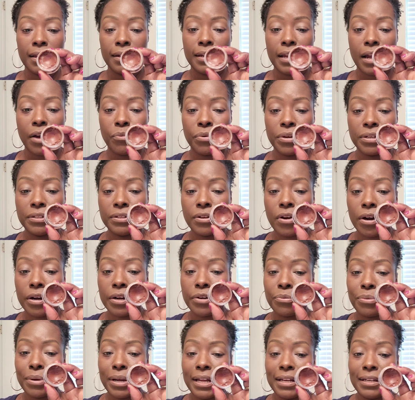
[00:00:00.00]
Now, what
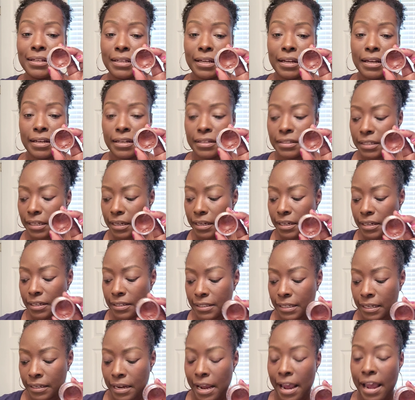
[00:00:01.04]
dark red does
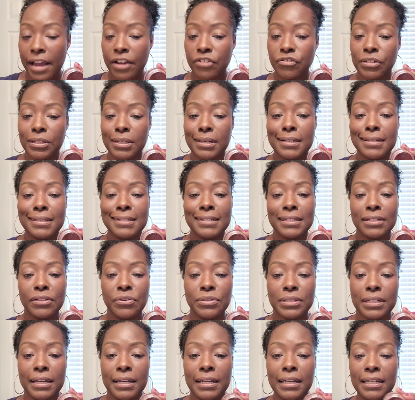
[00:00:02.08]
is it actually
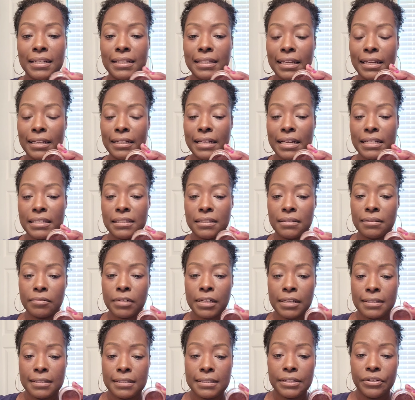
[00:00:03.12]
conceals anything that's
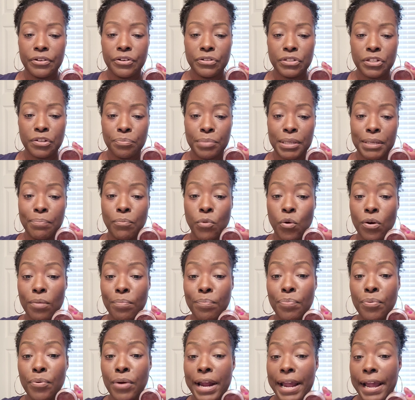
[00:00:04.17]
considered to be more
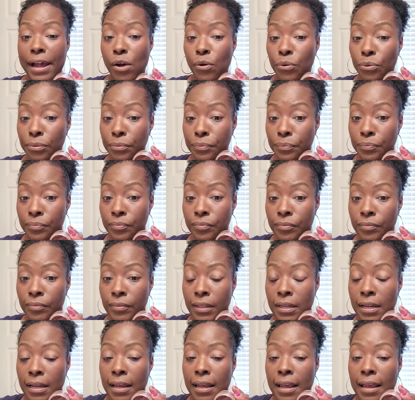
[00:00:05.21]
brown
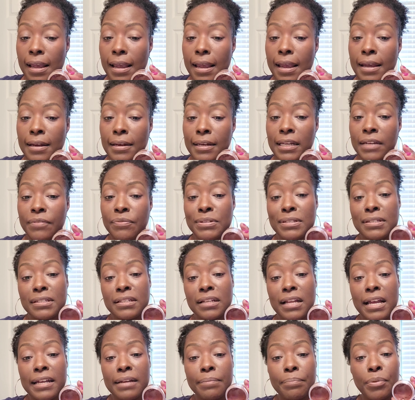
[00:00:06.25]
and even
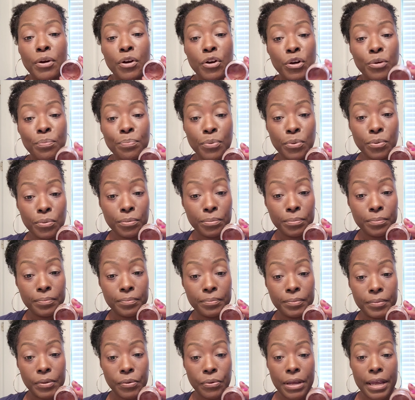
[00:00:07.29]
slight purple.
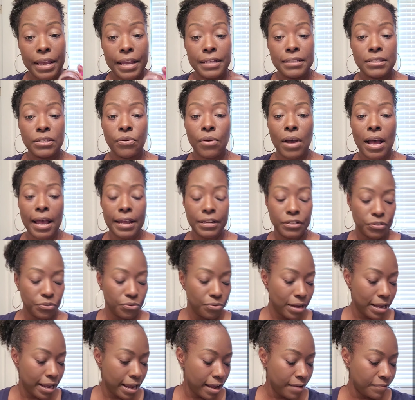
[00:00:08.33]
Okay, so I do
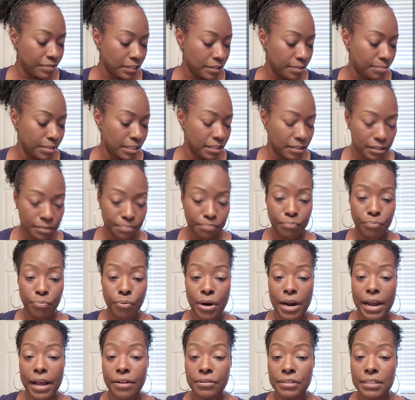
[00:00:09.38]
have some
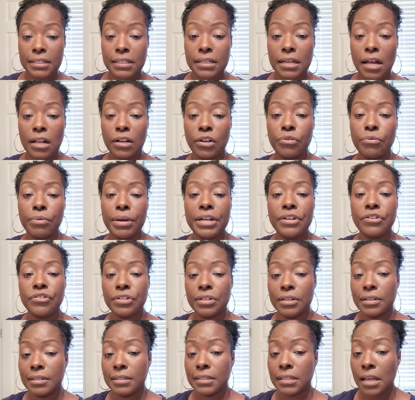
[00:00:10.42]
brown
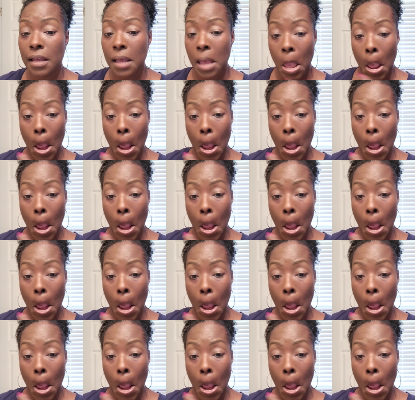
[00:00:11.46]
discolorations